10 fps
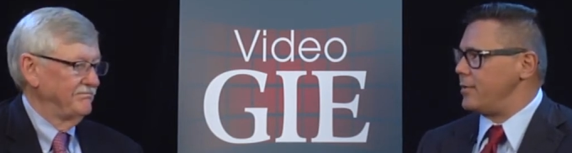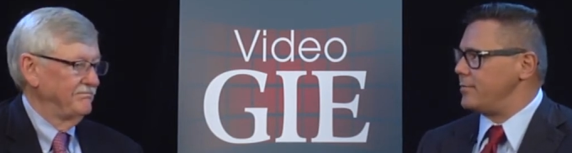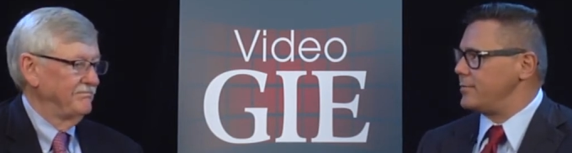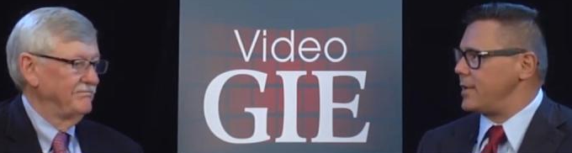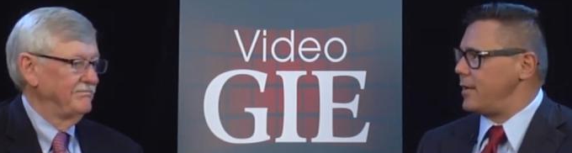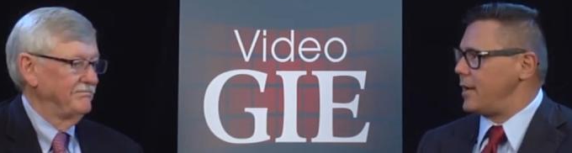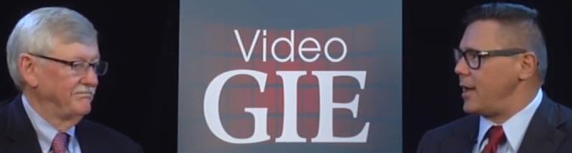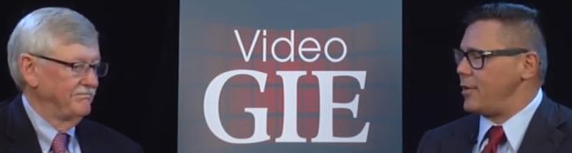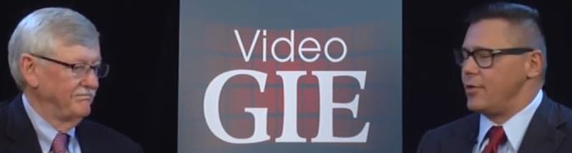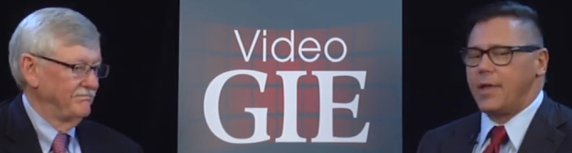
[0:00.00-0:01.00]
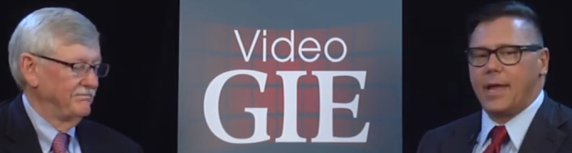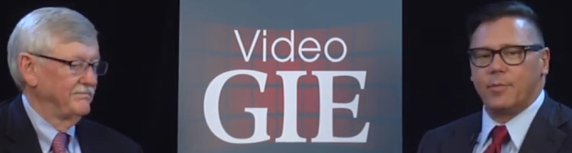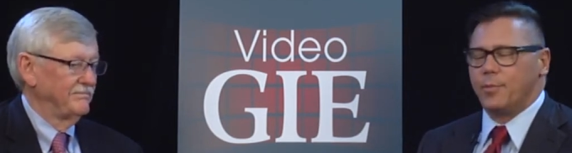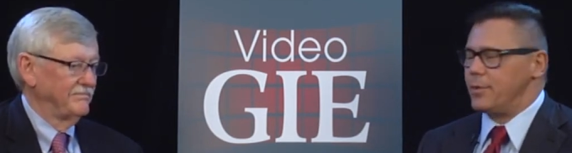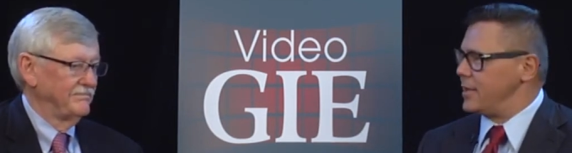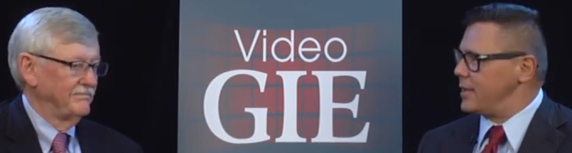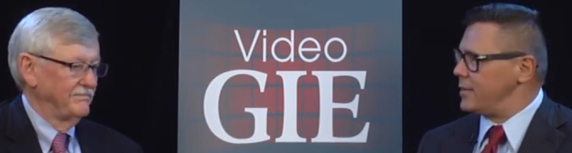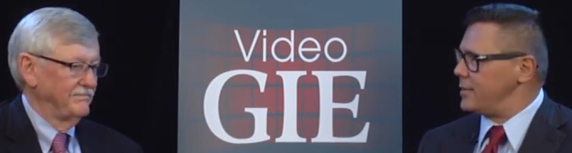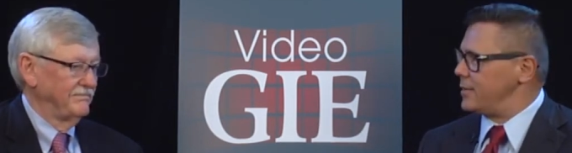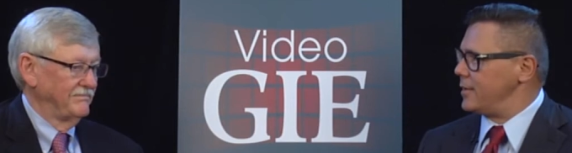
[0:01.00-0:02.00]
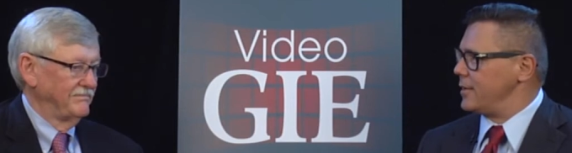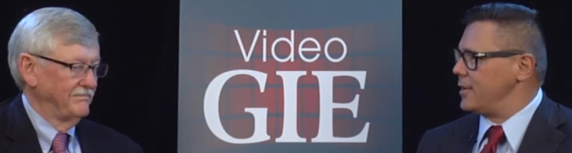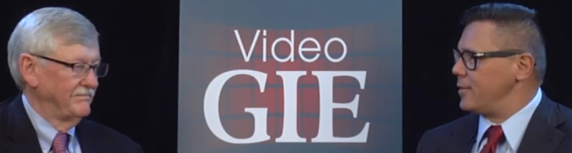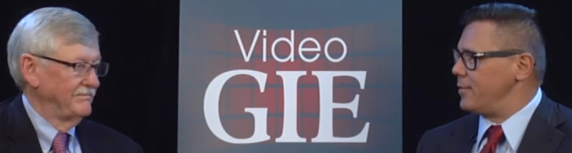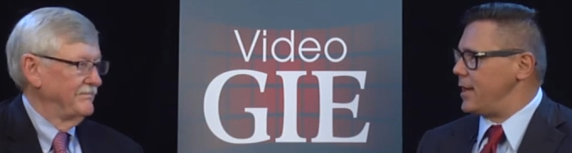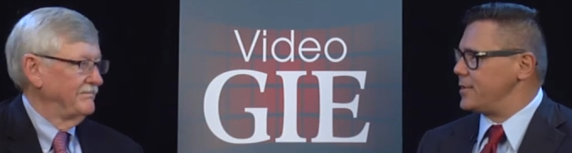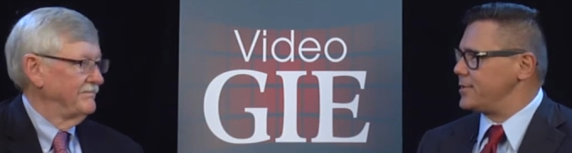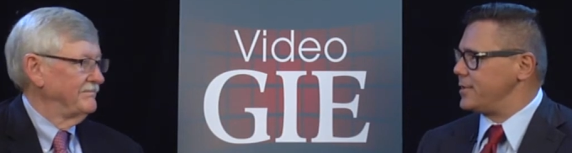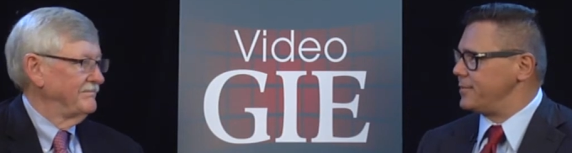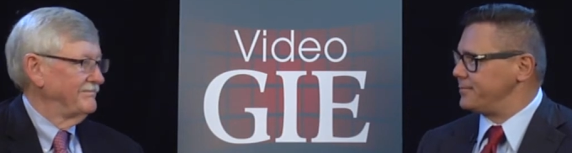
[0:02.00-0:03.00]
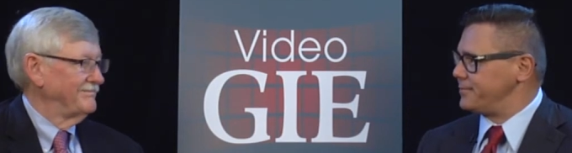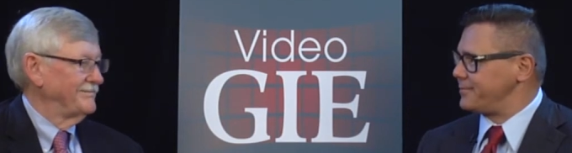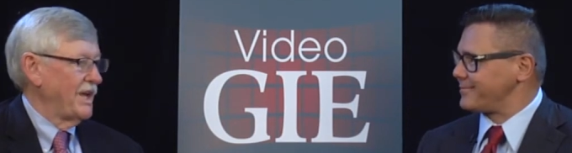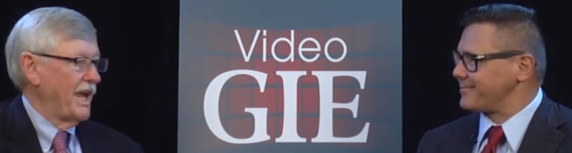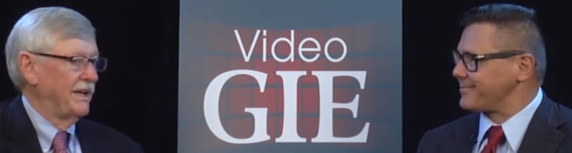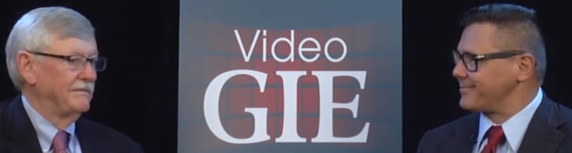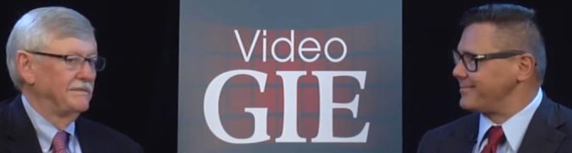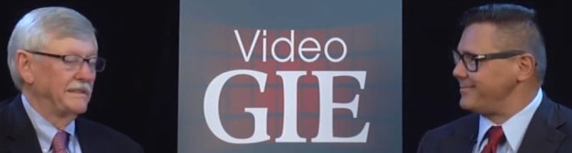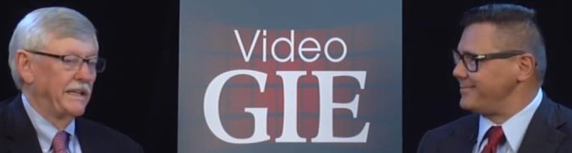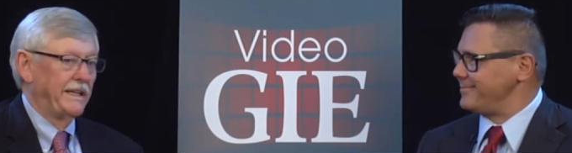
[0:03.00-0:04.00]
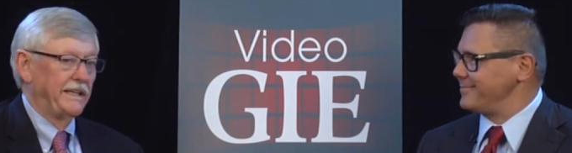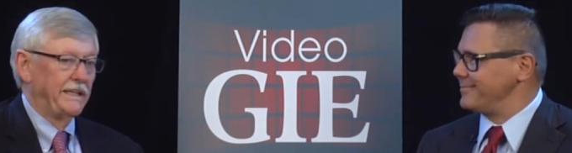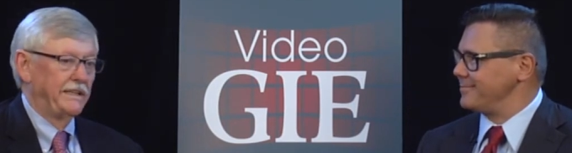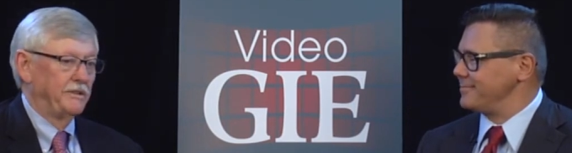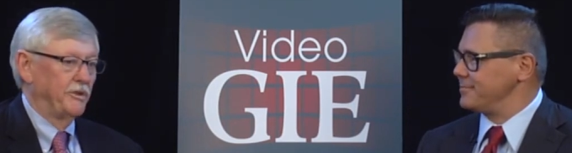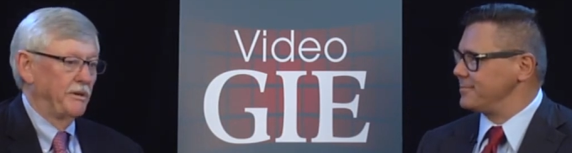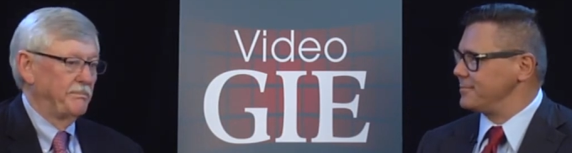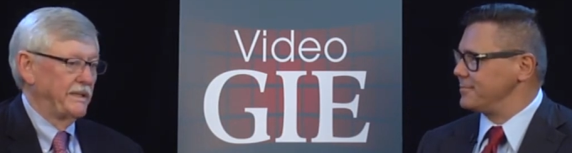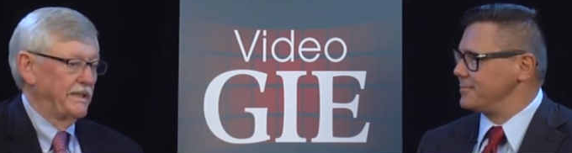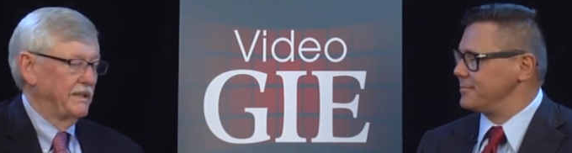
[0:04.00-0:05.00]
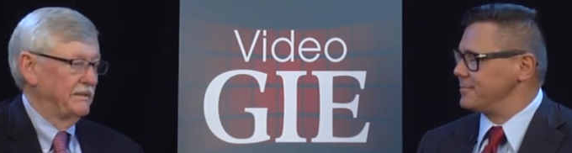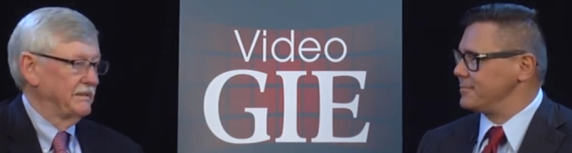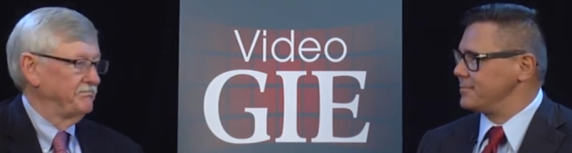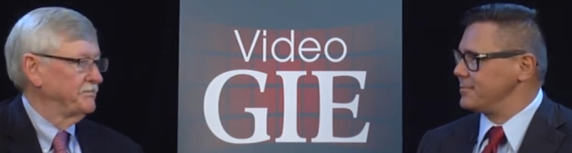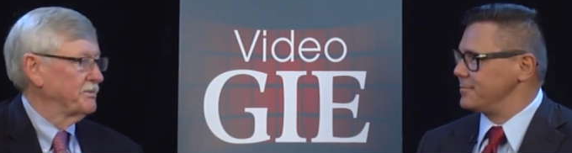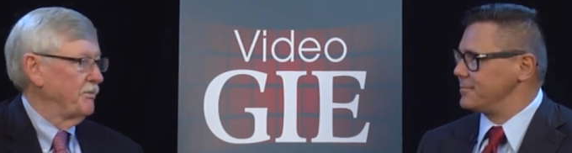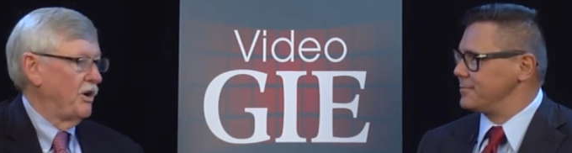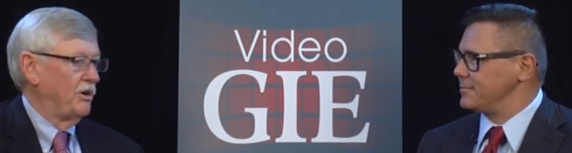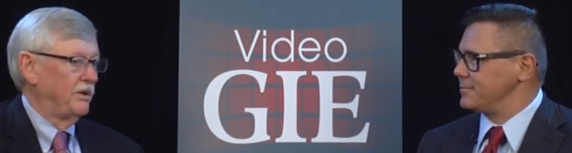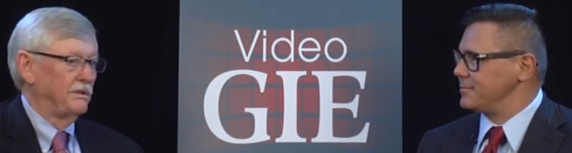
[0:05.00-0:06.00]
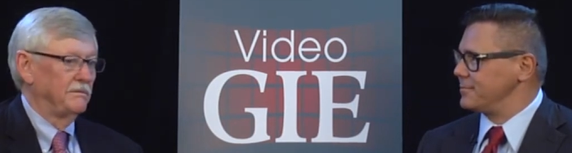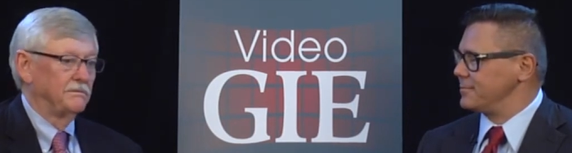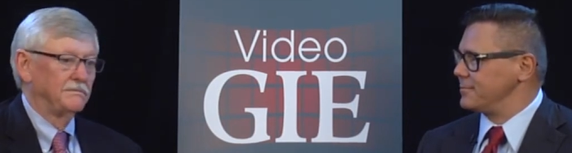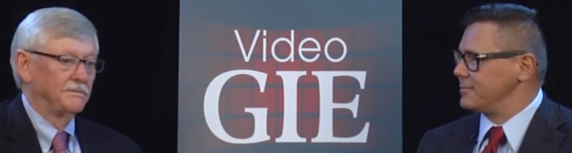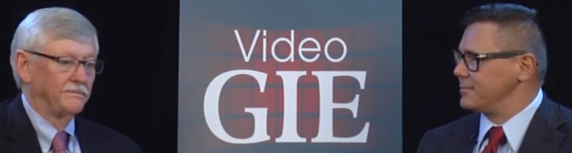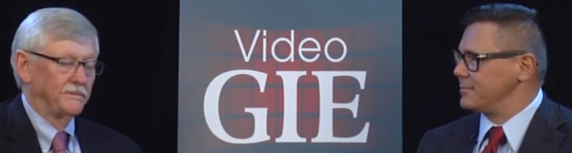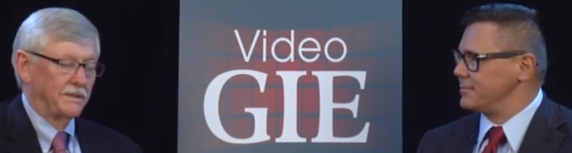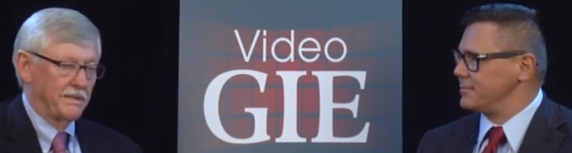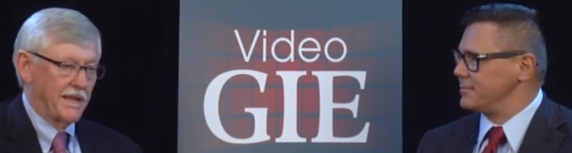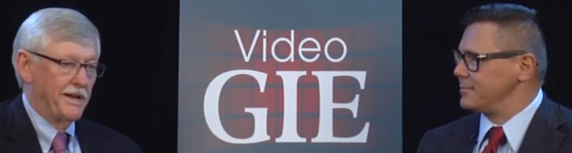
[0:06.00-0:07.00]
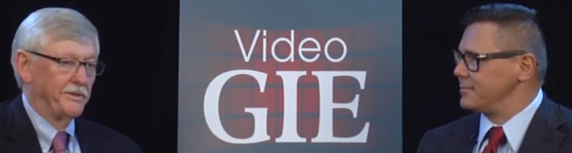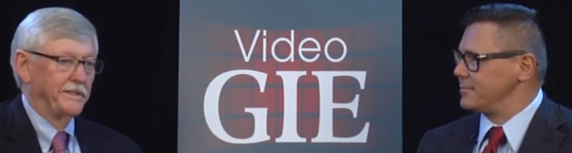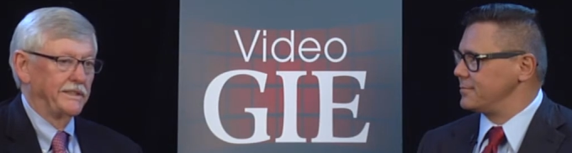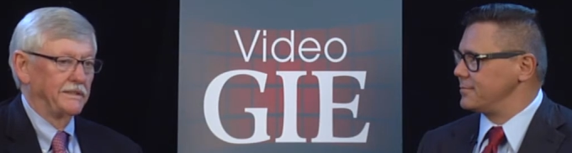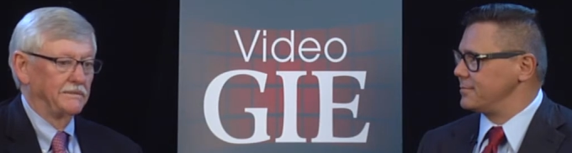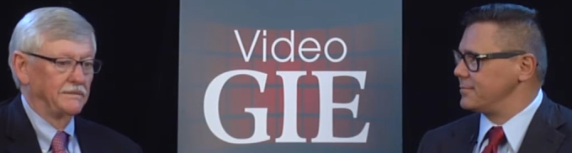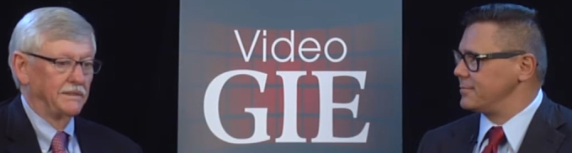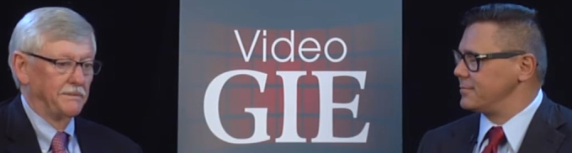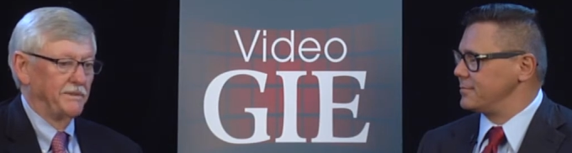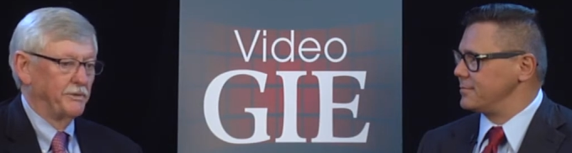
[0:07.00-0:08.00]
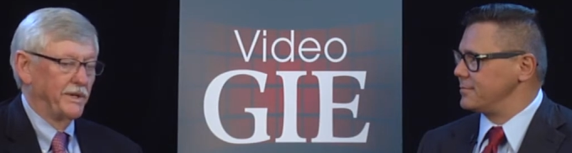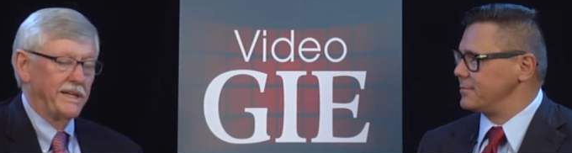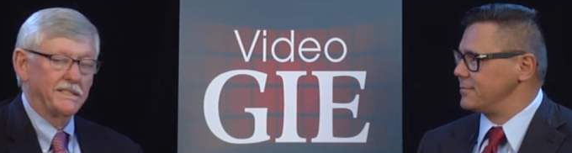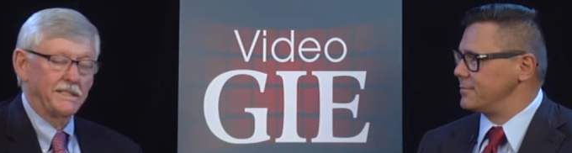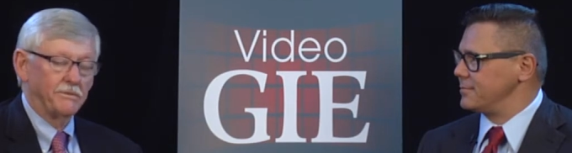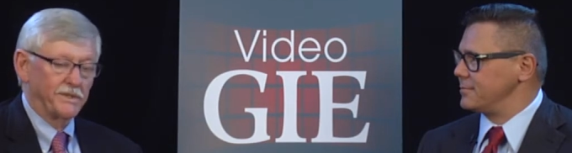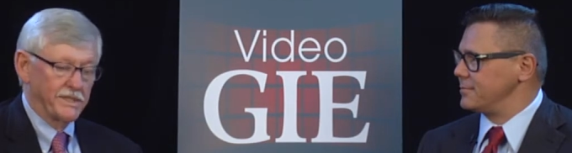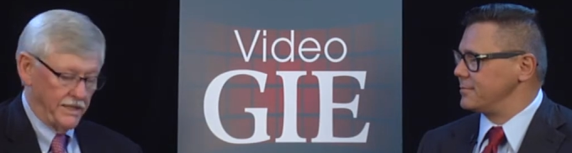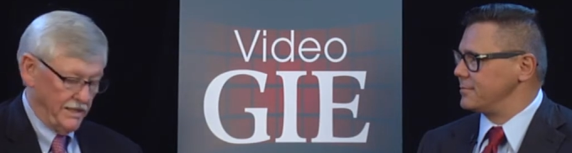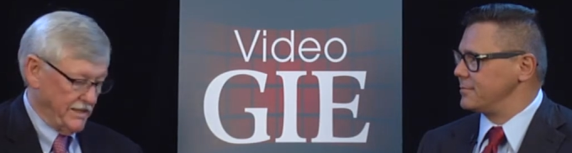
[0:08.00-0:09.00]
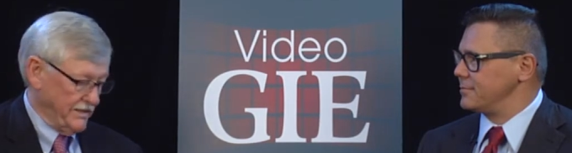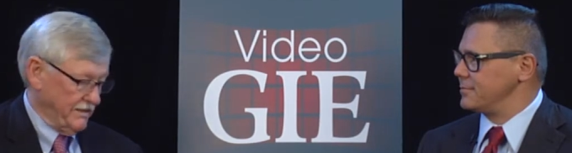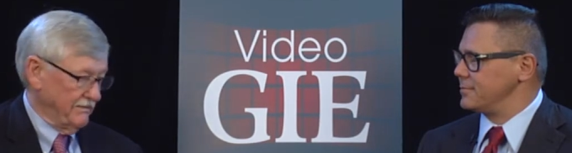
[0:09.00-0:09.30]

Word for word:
Speaker 1: and how you came to be in medicine?
Speaker 2: I grew up in a small town in the Midwest in Wisconsin.